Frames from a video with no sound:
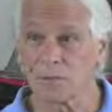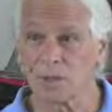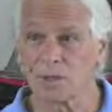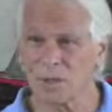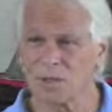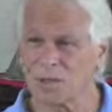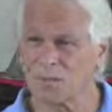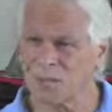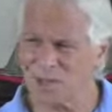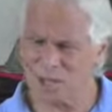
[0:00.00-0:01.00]
Right? You can
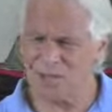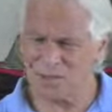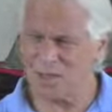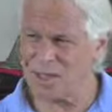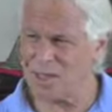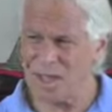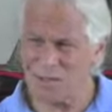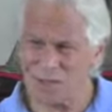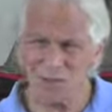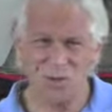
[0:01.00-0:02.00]
see, because I could think
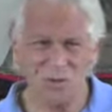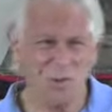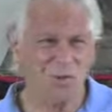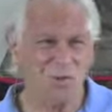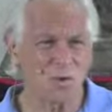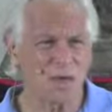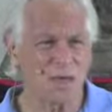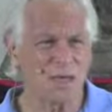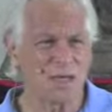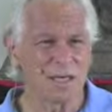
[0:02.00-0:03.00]
that there's no other
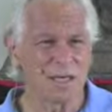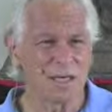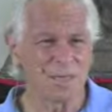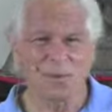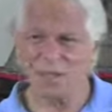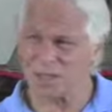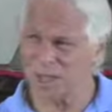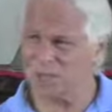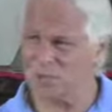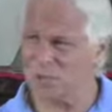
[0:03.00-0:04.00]
way but
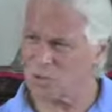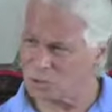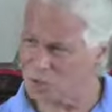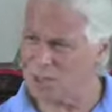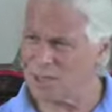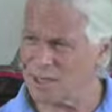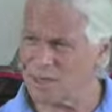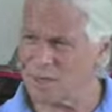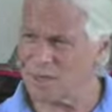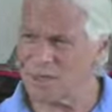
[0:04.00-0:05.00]
attachment or
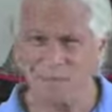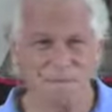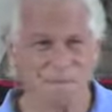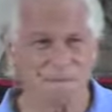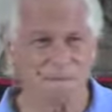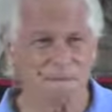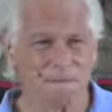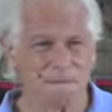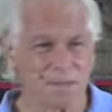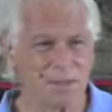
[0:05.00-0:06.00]
detachment,
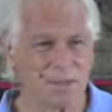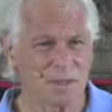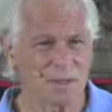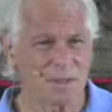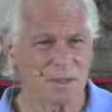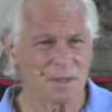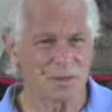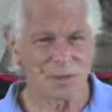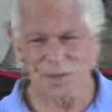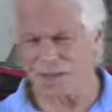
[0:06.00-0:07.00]
right?
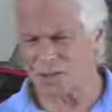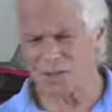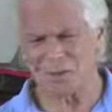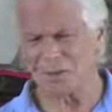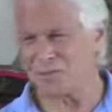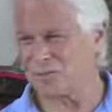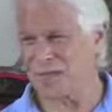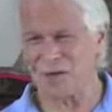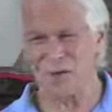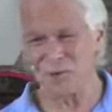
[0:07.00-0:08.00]
So I just,
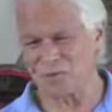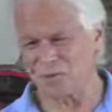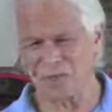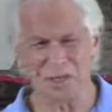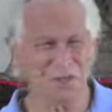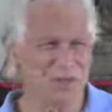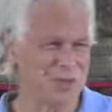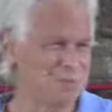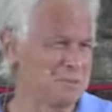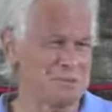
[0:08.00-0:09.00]
flowers,
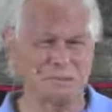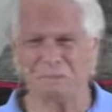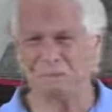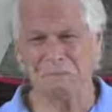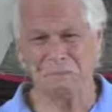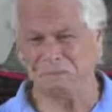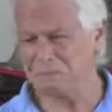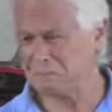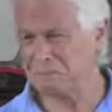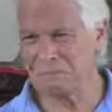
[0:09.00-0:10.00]
relationships,
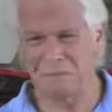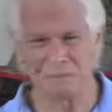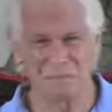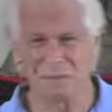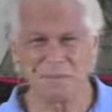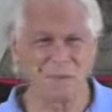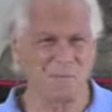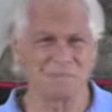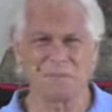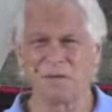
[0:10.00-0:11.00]

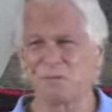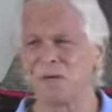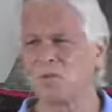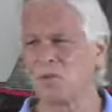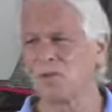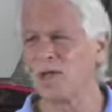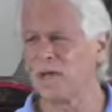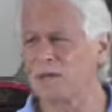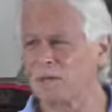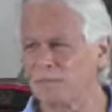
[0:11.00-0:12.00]
I'm done with
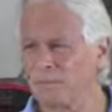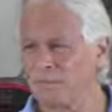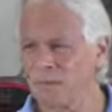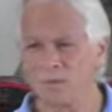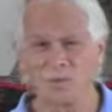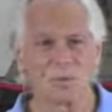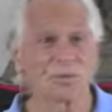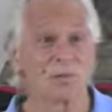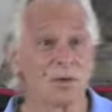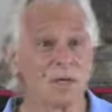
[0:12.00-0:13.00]
that,
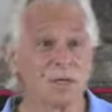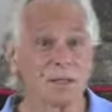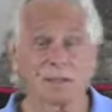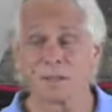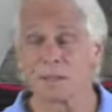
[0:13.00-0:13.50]
right?